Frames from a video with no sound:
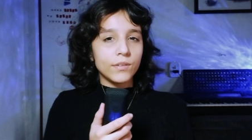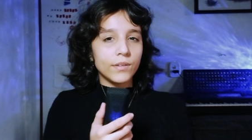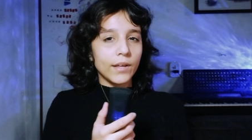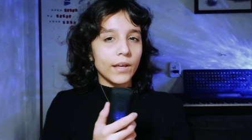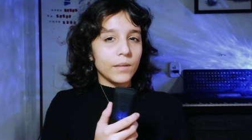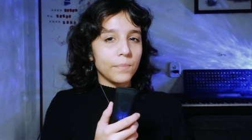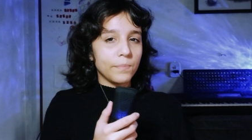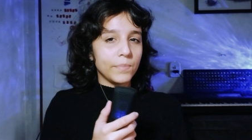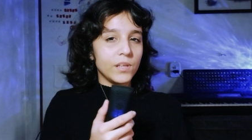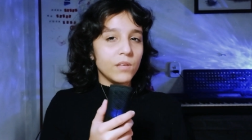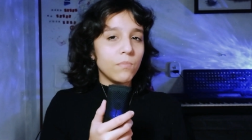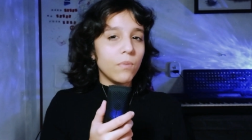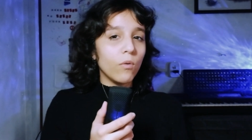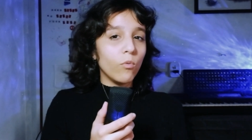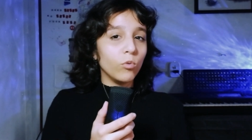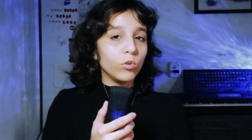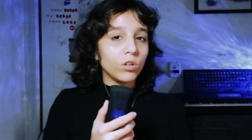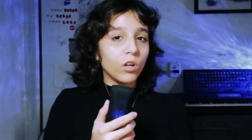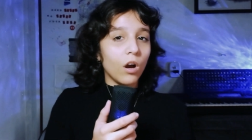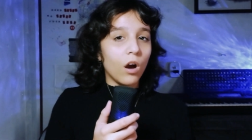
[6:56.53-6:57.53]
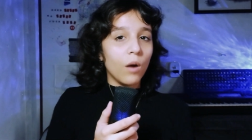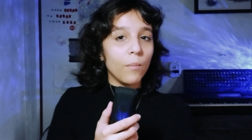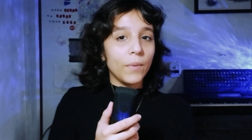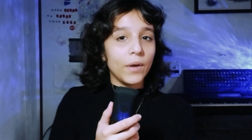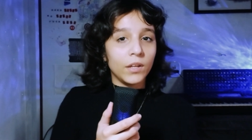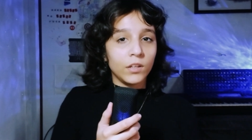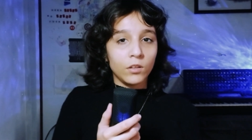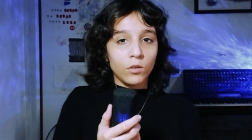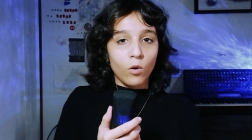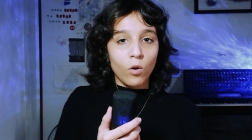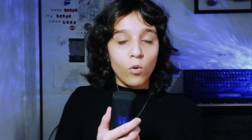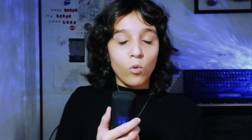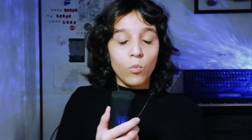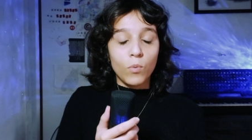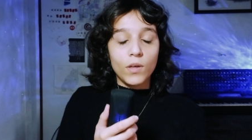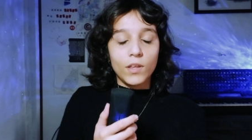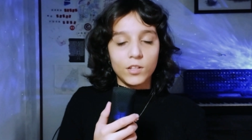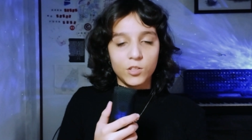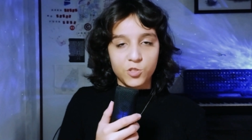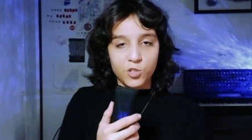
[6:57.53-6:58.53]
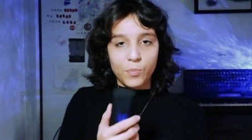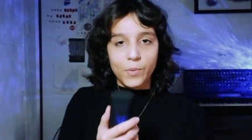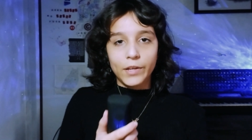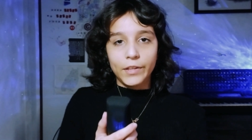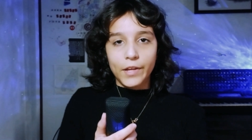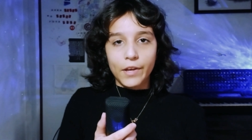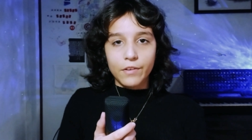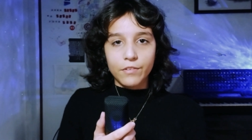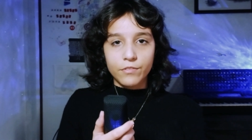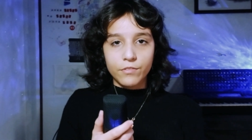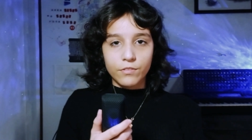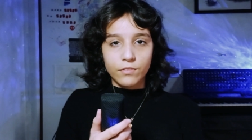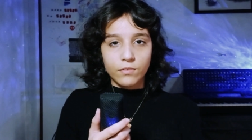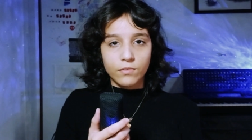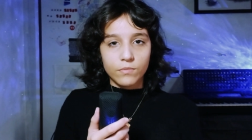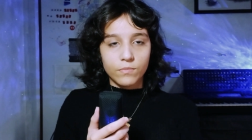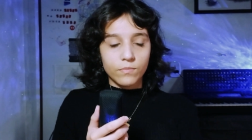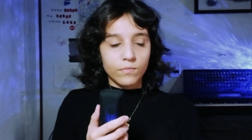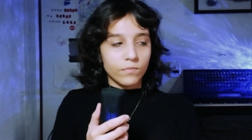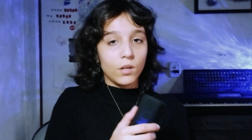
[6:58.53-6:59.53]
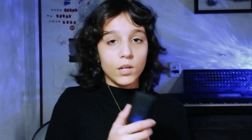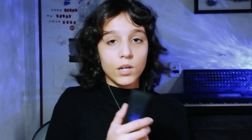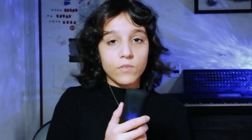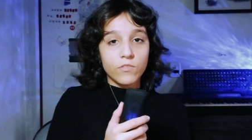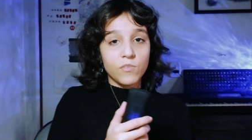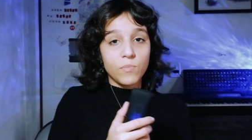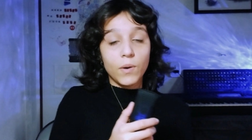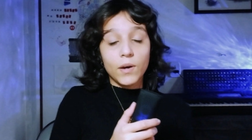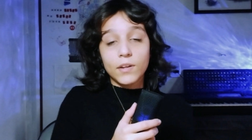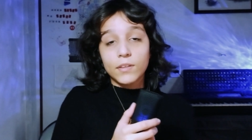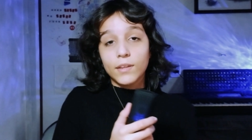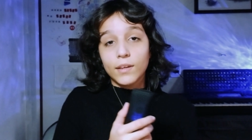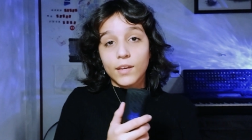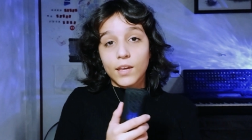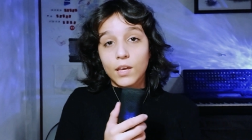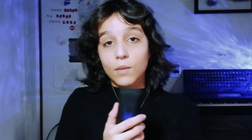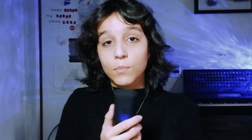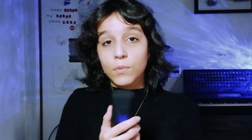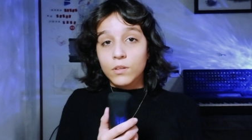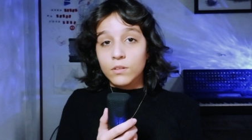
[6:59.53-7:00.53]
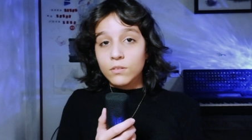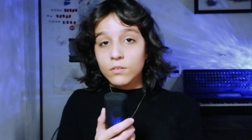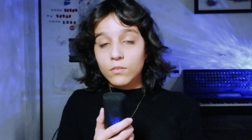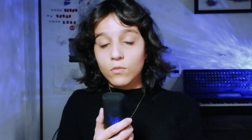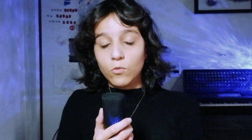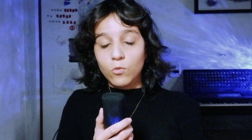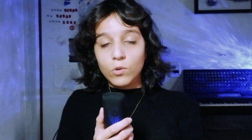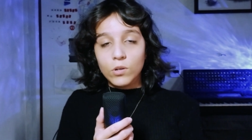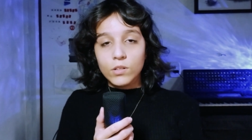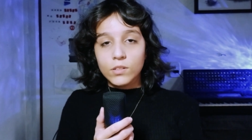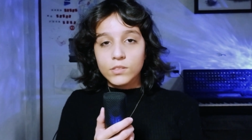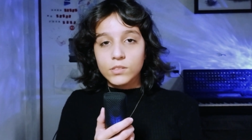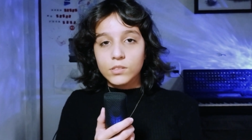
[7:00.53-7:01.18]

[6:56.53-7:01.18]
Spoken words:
to learn that people would come and go into my life, and not everybody that came in